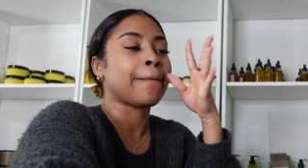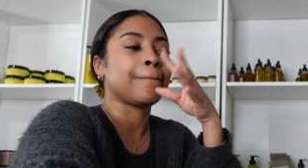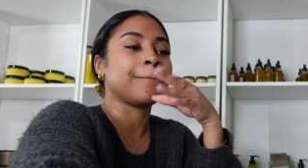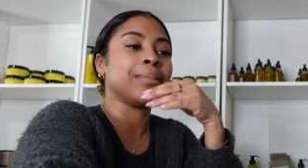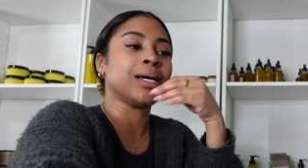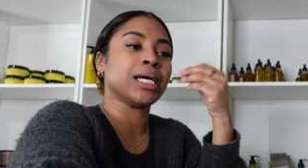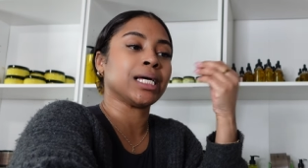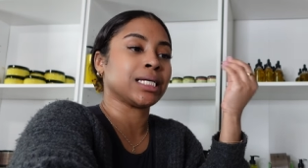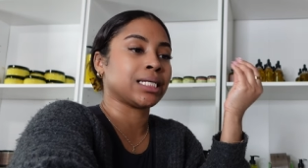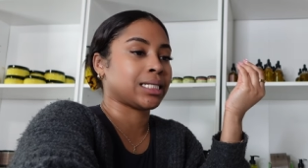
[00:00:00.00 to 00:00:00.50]

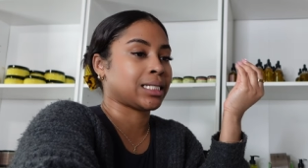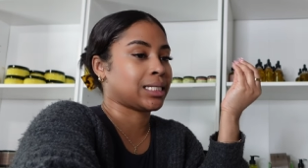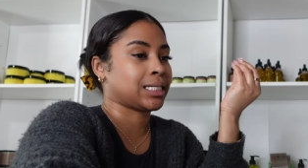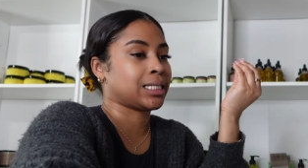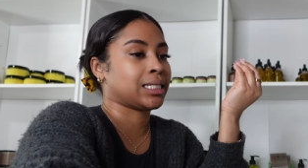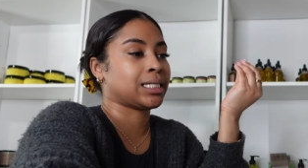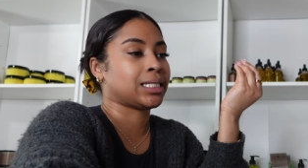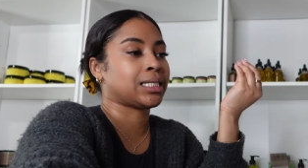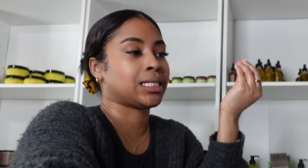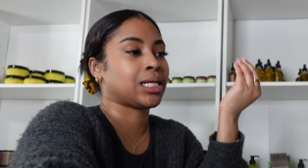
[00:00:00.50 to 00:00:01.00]
But
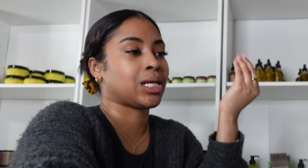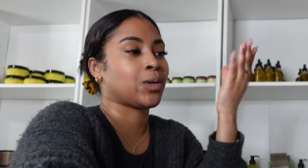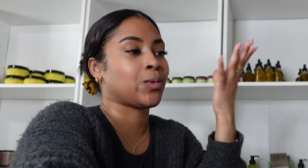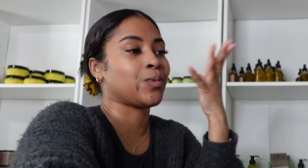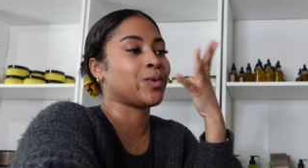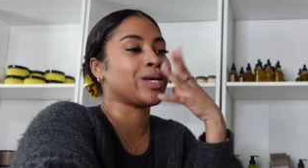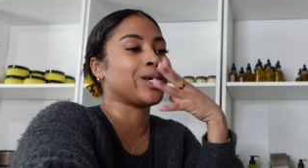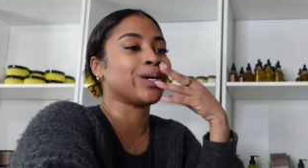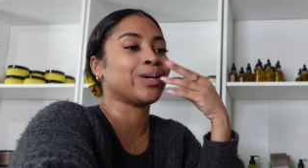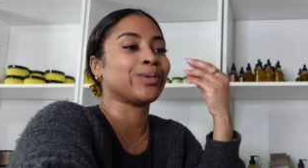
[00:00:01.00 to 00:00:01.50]

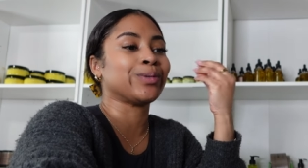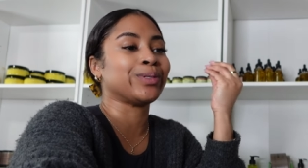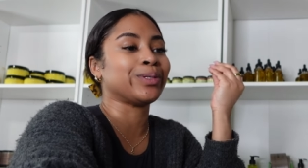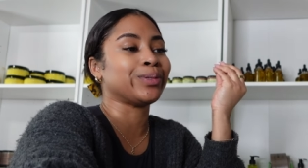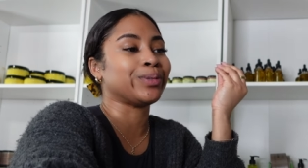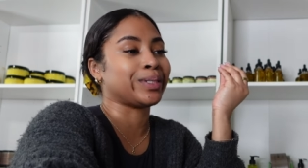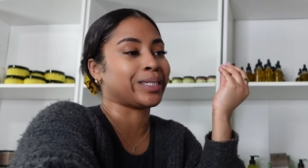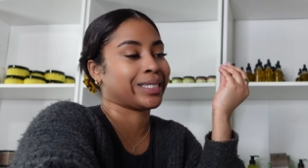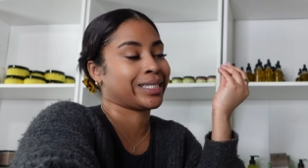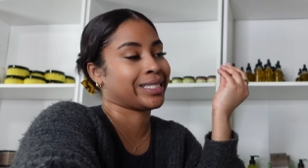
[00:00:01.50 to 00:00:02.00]
we gonna
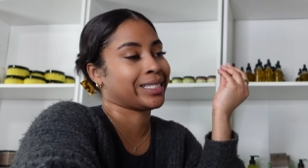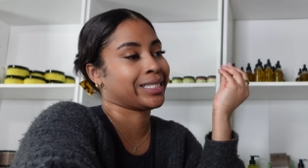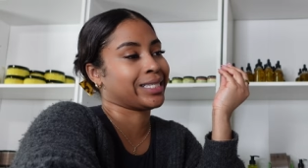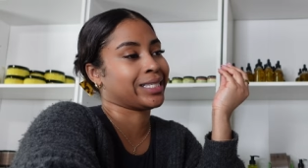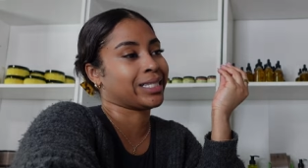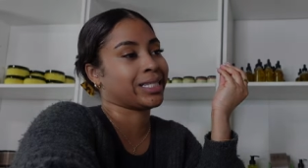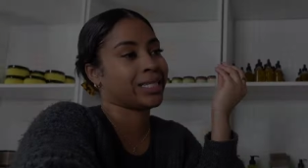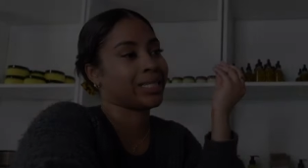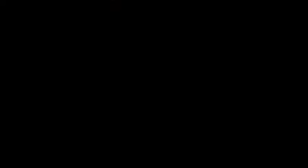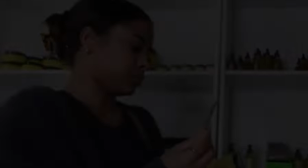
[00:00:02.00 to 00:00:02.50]
do
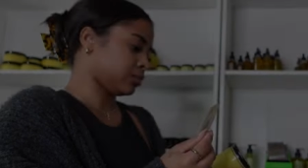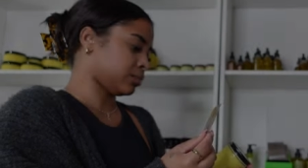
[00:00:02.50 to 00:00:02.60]
it.